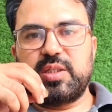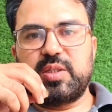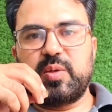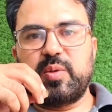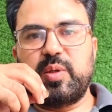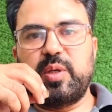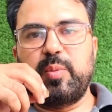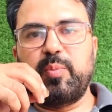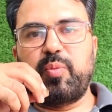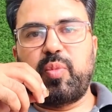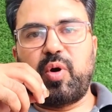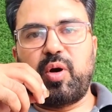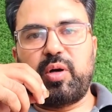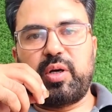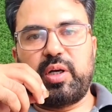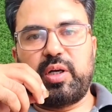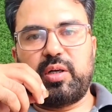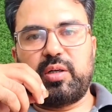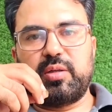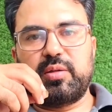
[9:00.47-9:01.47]
is
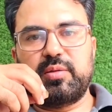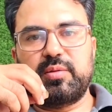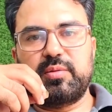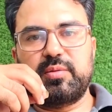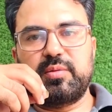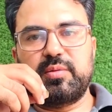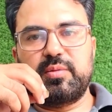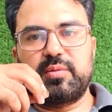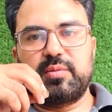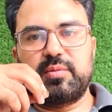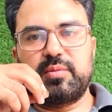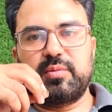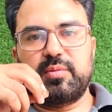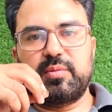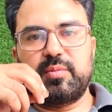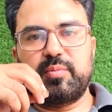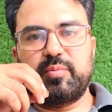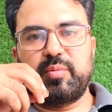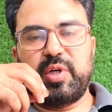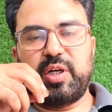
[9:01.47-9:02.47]
important.
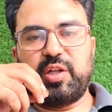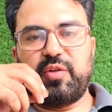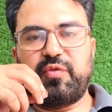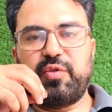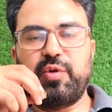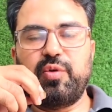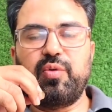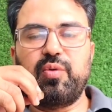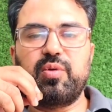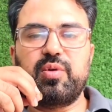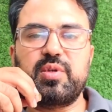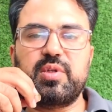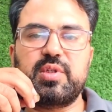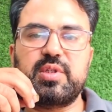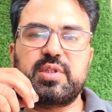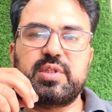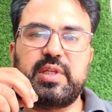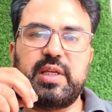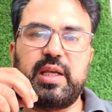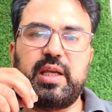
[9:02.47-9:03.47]
But if you
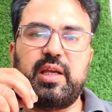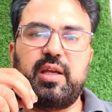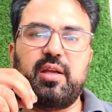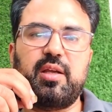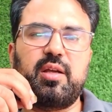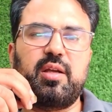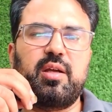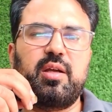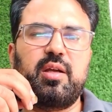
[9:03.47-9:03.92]
say,